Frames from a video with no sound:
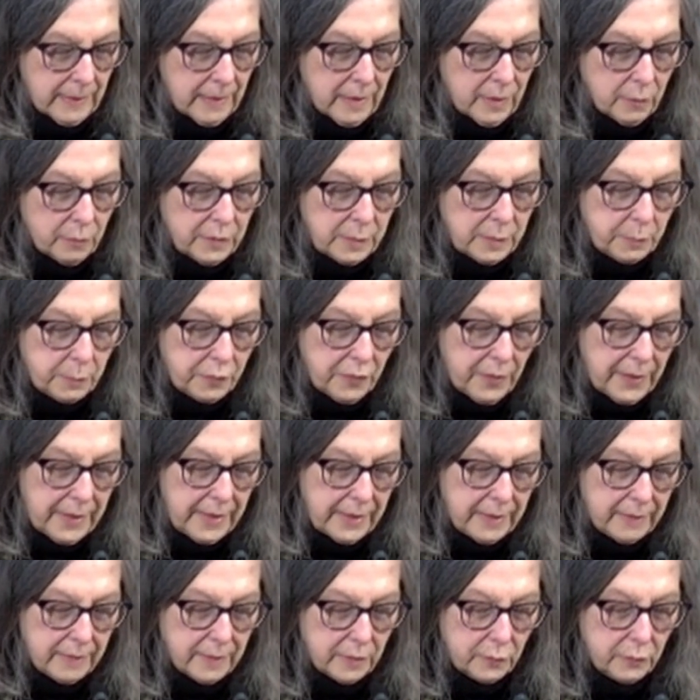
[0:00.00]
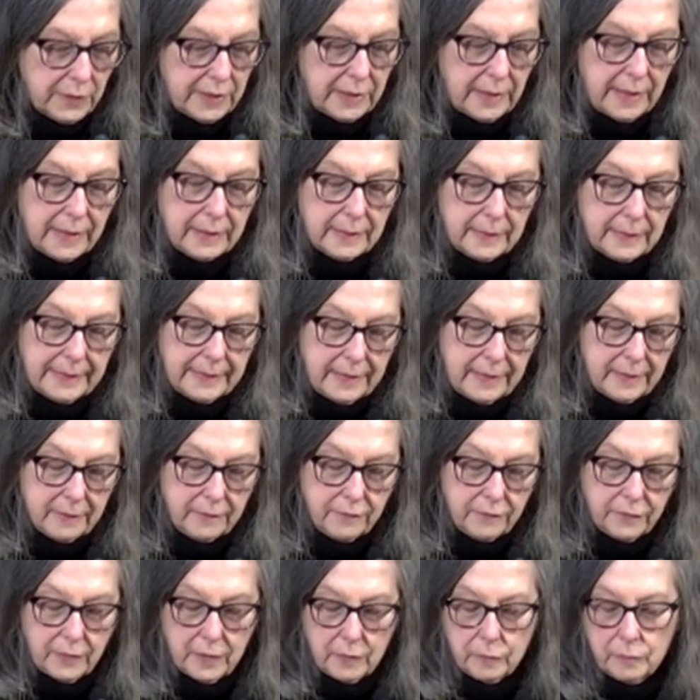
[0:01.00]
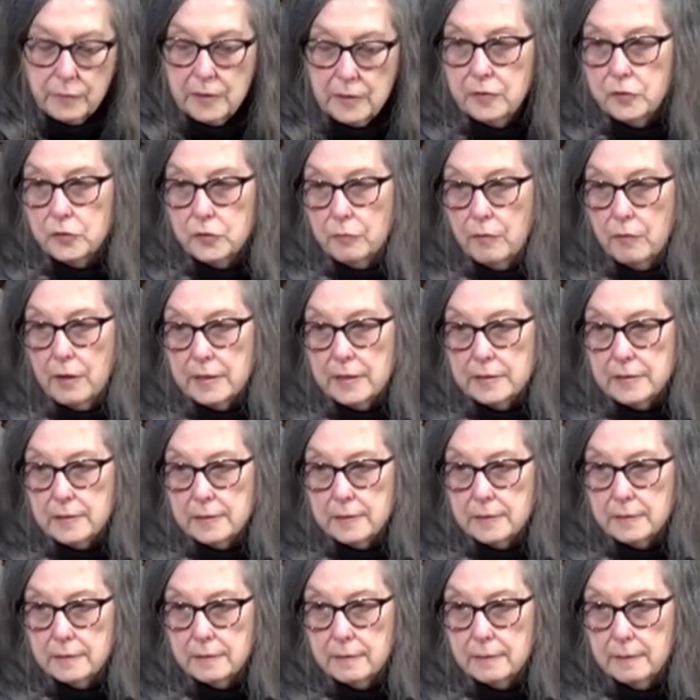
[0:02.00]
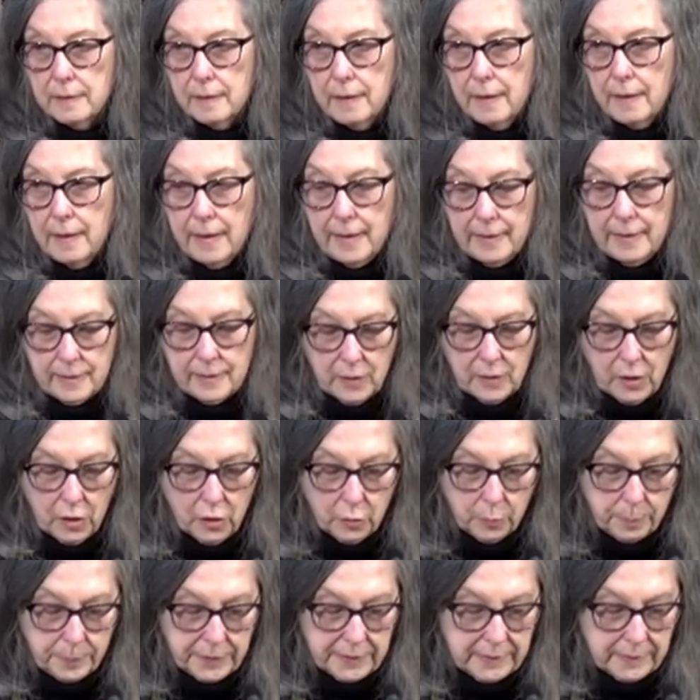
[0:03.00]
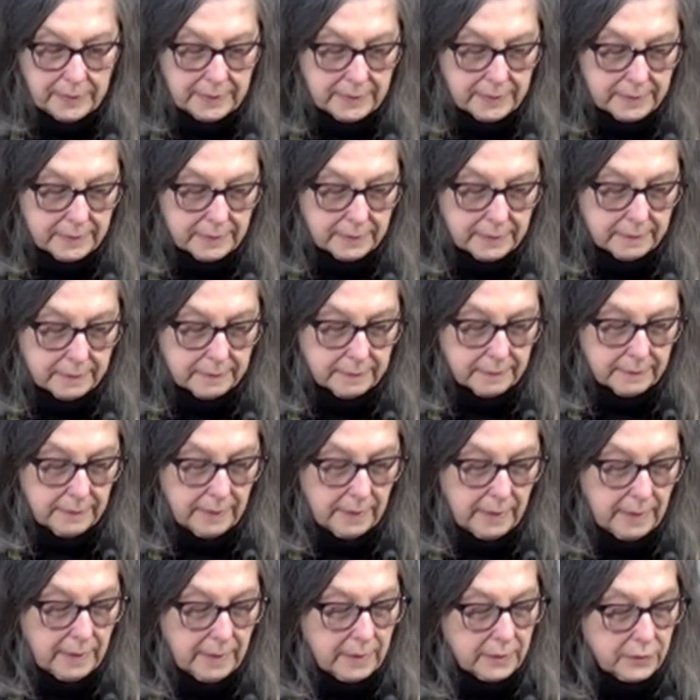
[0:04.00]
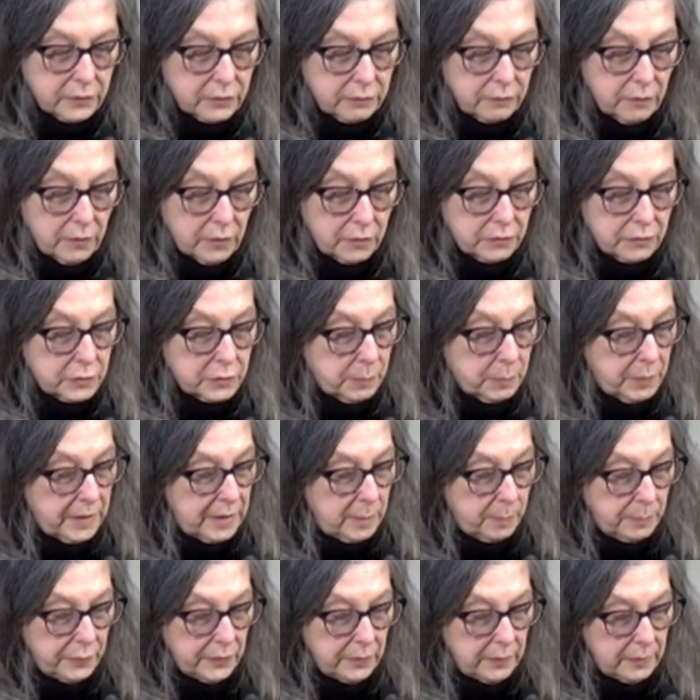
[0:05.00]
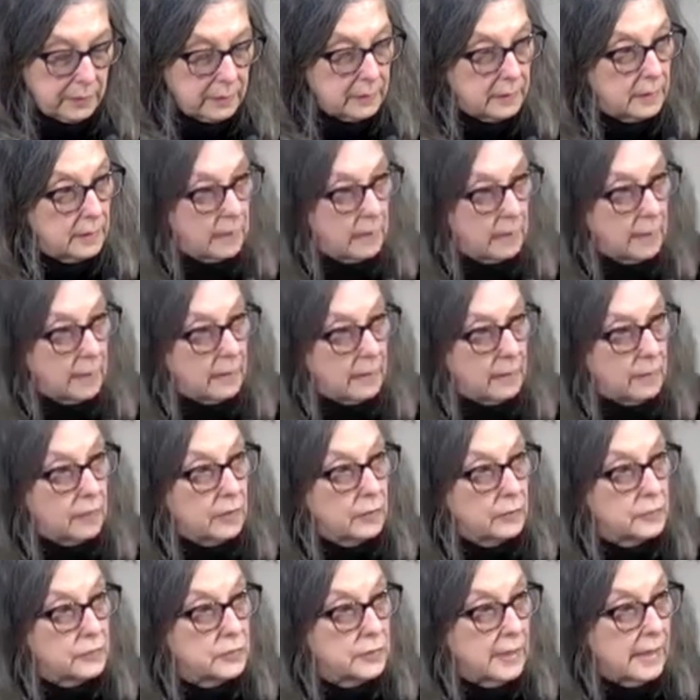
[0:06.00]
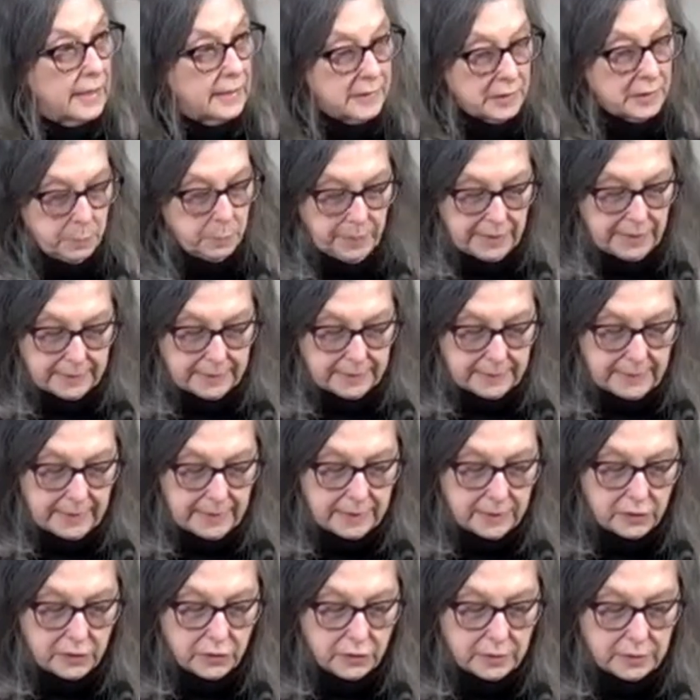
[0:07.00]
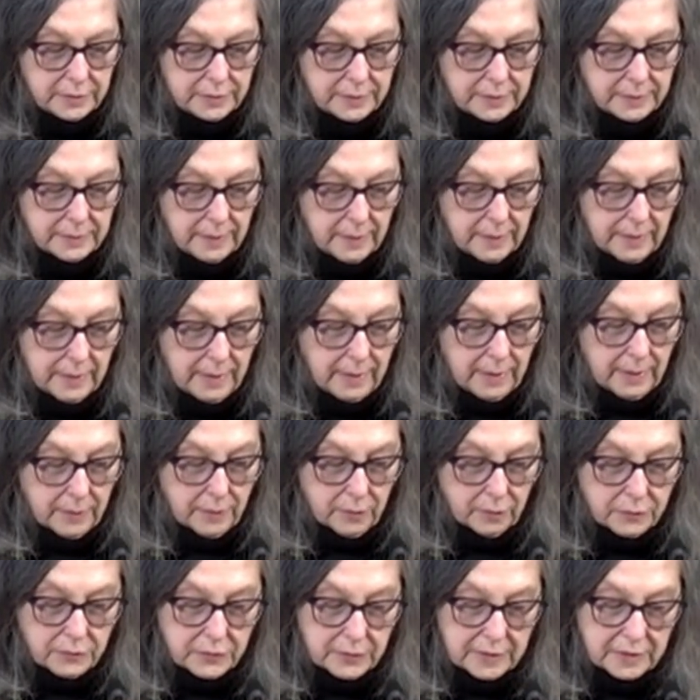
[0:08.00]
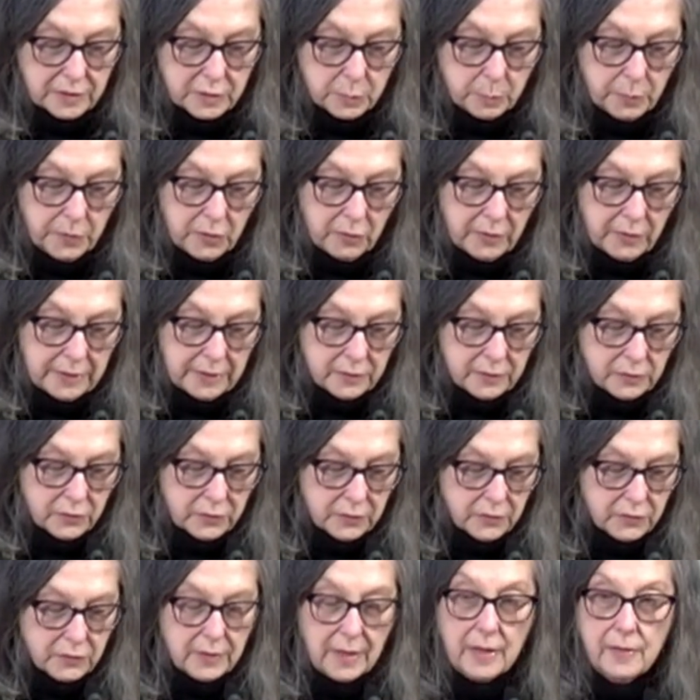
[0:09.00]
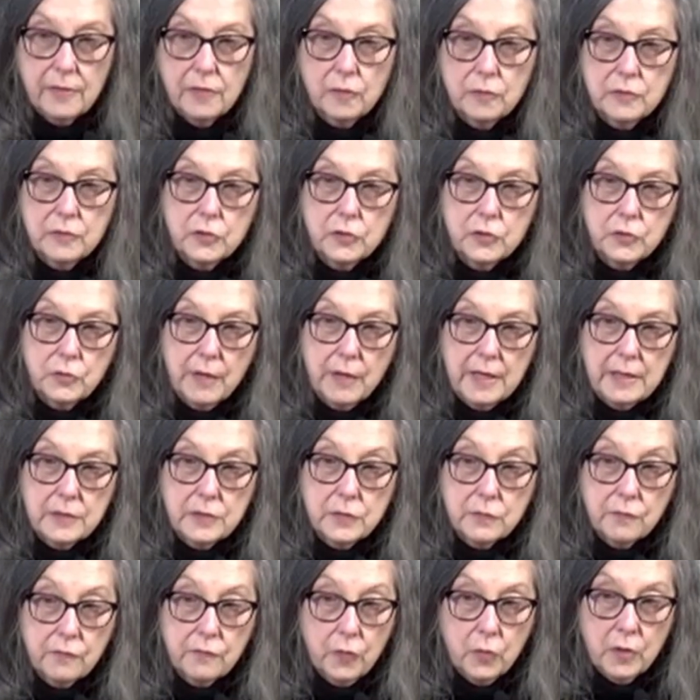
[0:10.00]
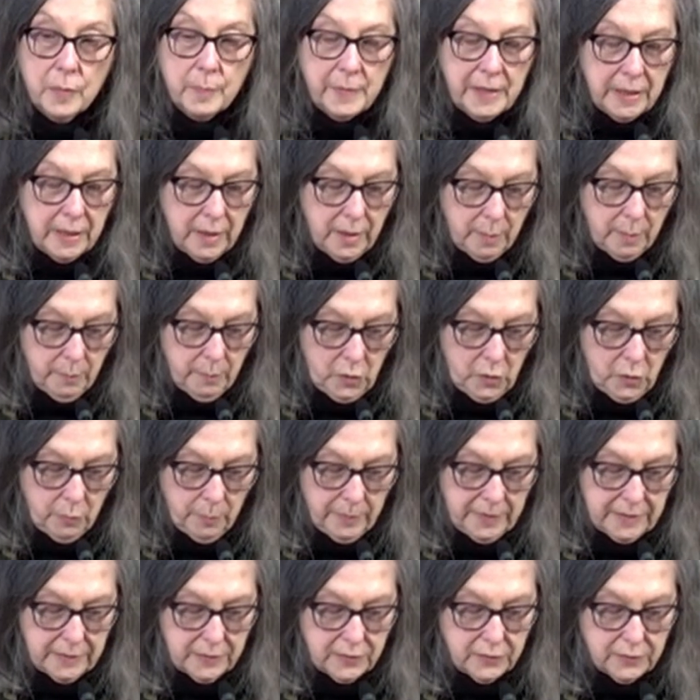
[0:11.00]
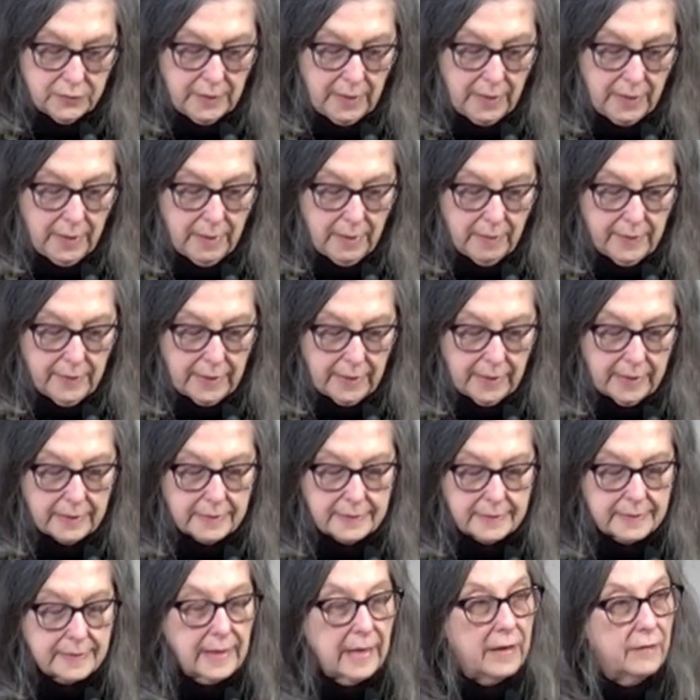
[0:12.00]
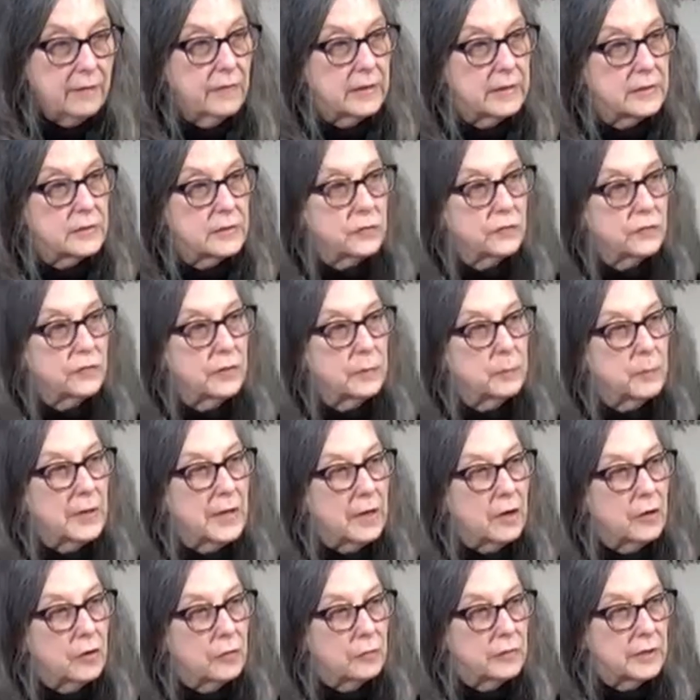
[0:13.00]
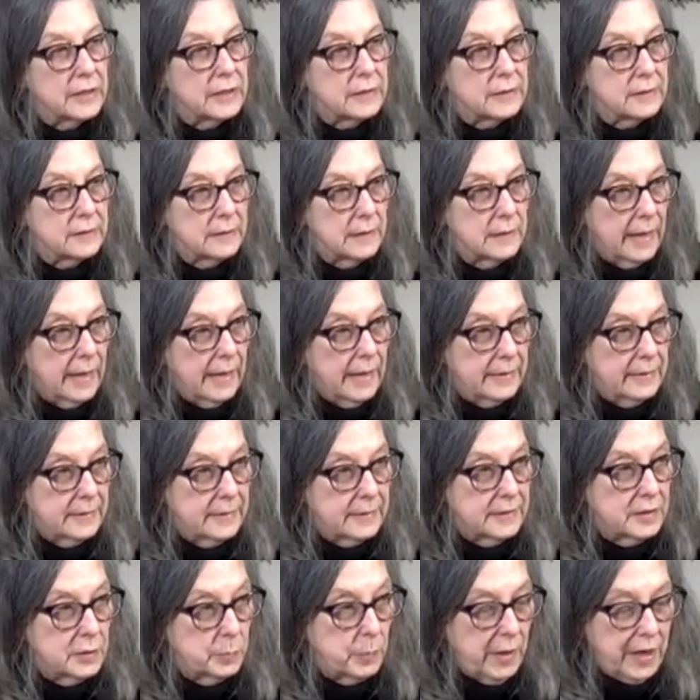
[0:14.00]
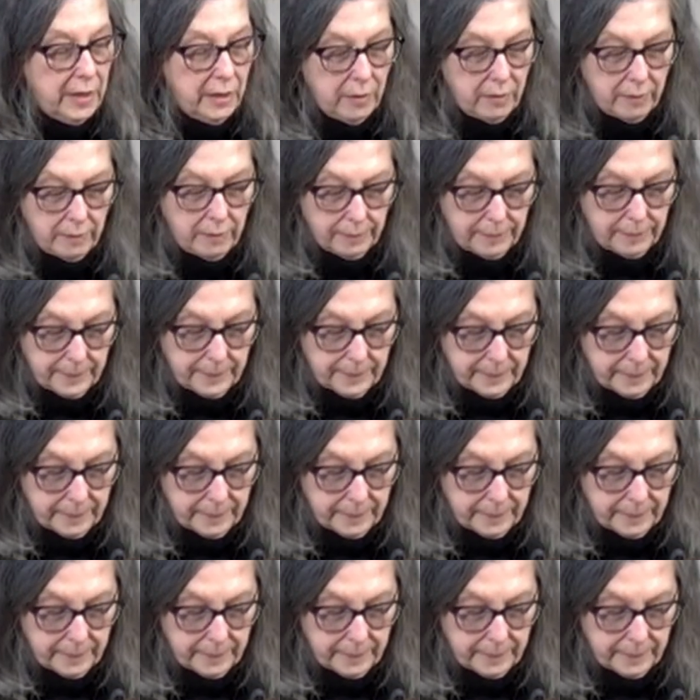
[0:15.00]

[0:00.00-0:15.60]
We pray that we can live with trust and openness to those people, those expectations, those experiences, and those transforming moments that can save us from narrowness and despair.